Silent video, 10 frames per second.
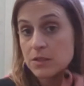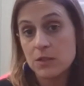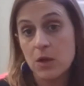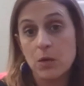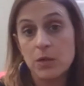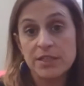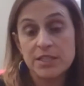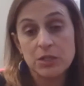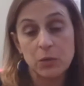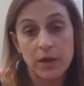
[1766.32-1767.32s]
So the
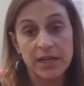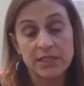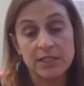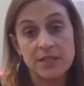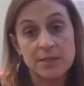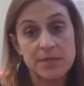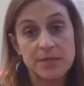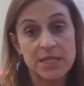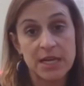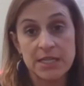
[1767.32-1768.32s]
district-wide activities
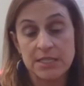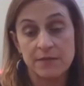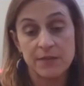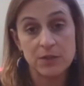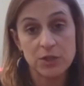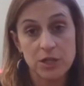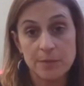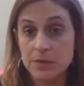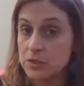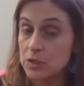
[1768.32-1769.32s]
besides the field
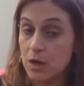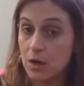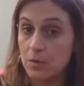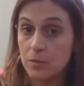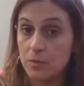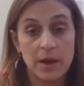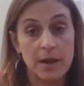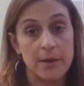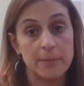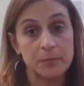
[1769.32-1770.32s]
trips, no.
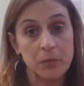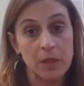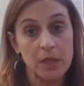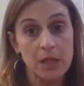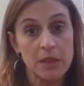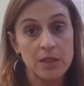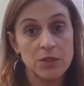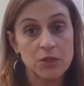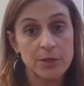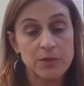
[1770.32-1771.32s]

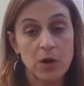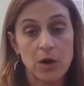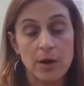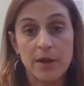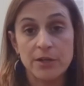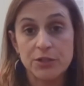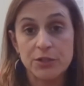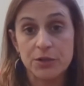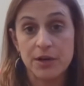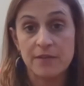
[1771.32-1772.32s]
The trips are, I'm not
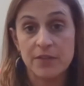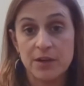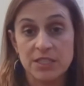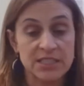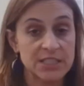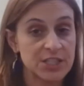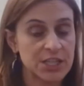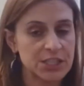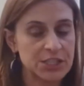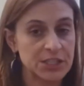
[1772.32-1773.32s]
sure if there's a
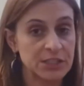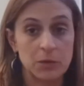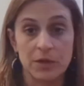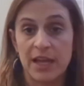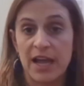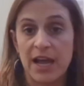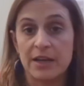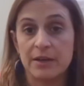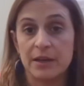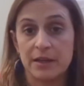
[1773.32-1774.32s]
suggestion you can
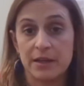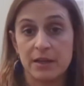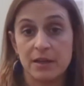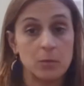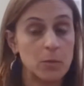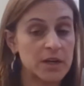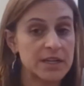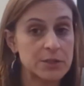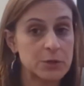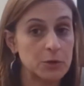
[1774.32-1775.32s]
add on what
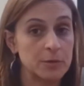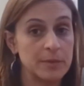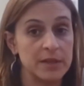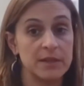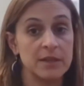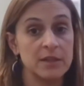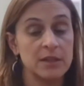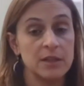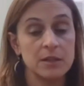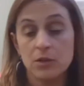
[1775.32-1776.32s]
it is you would be
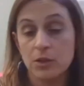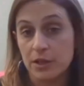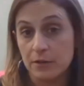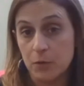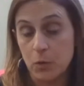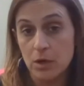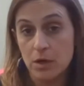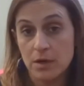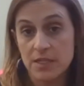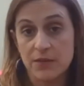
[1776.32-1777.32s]
looking
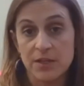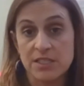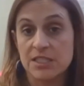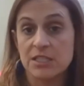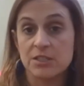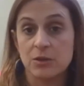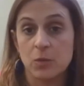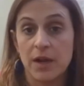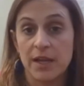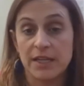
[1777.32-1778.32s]
for as far as
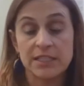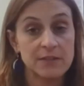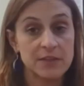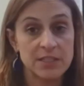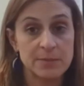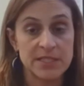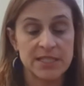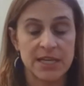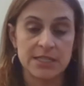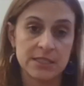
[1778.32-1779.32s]
district-wide activities
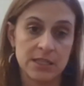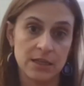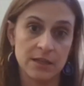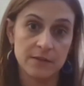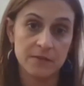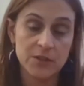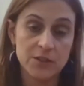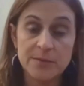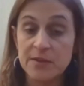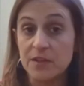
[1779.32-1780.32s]
besides the field
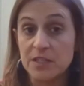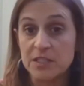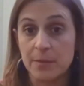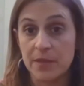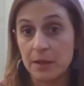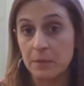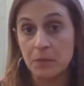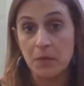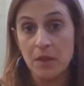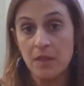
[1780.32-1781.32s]
trips. If there's something,